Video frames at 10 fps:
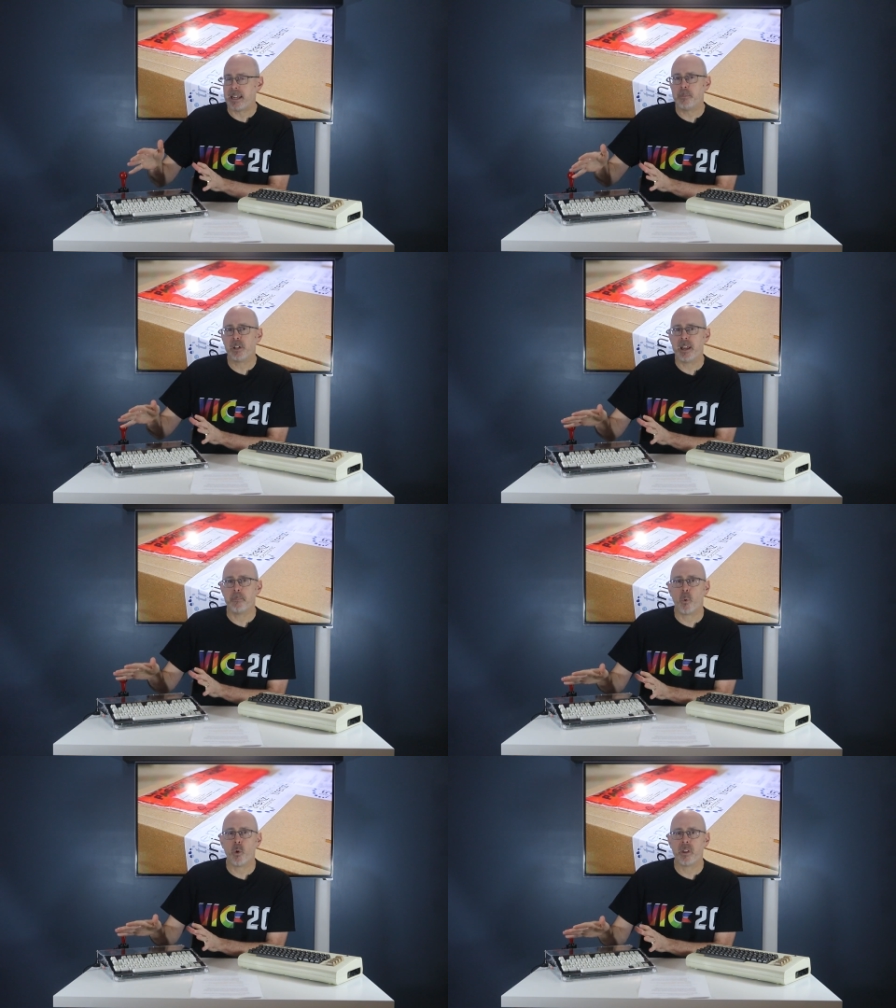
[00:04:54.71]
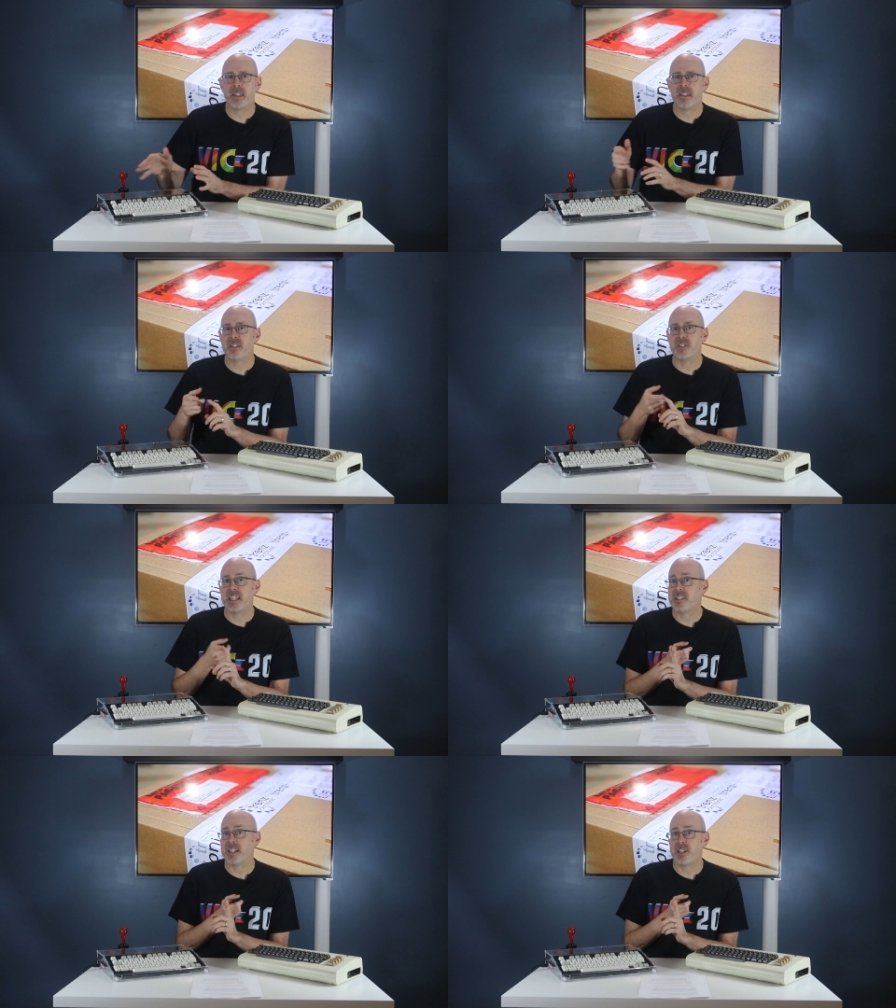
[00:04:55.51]
it can emulate more than
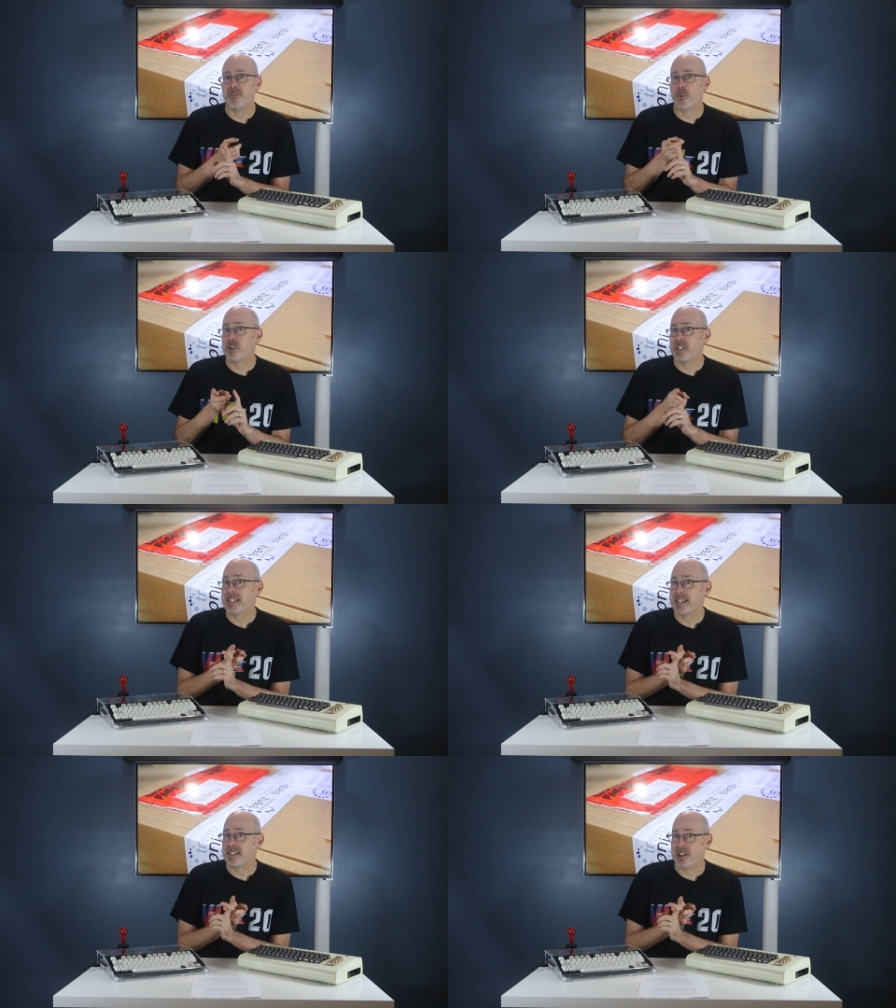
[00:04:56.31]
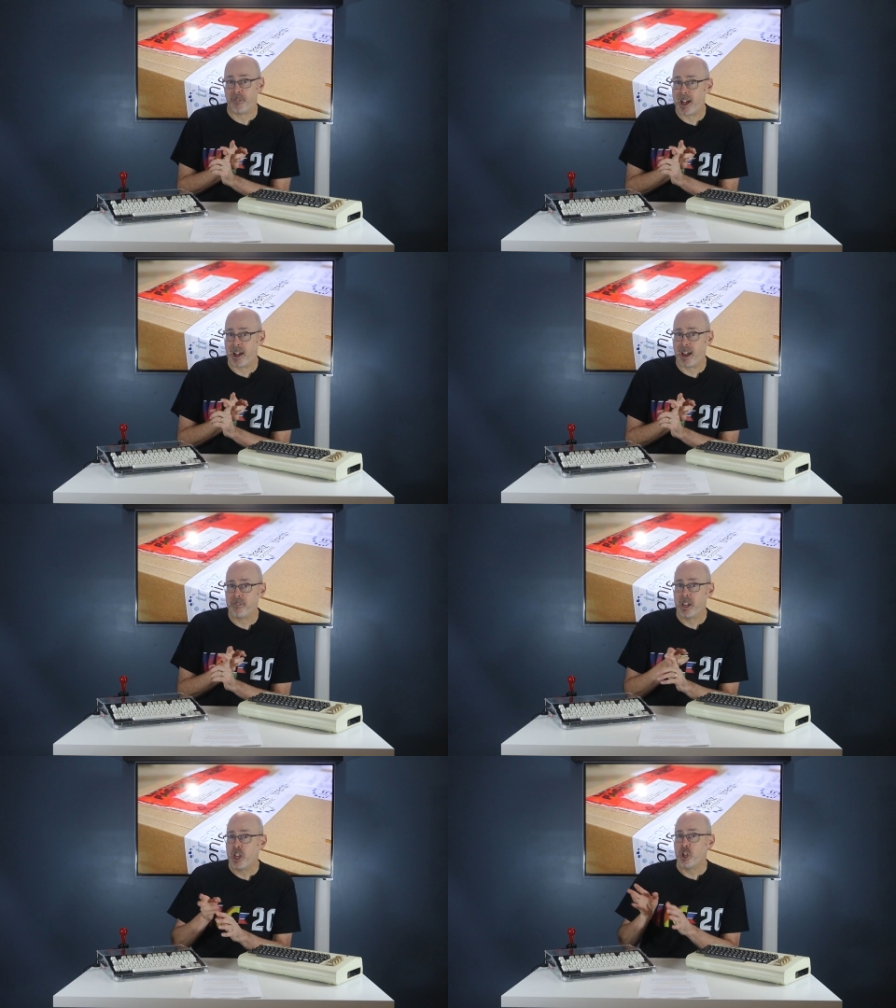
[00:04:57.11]
the C64,
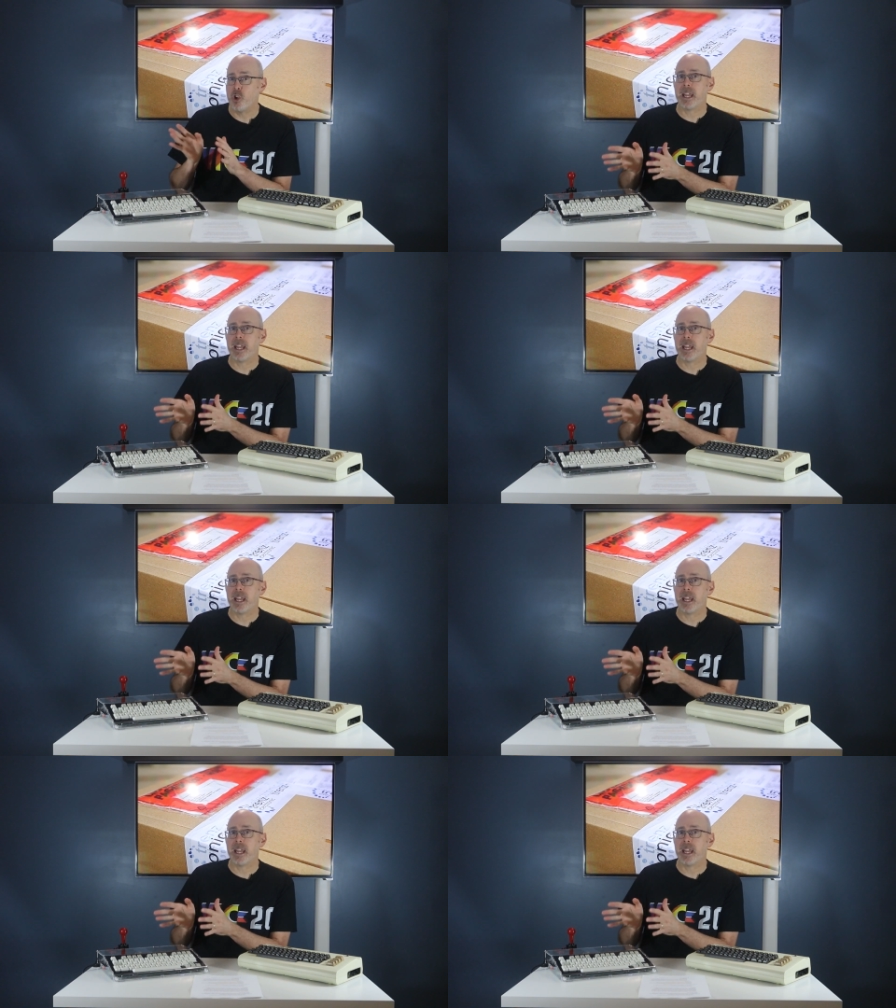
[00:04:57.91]
C65.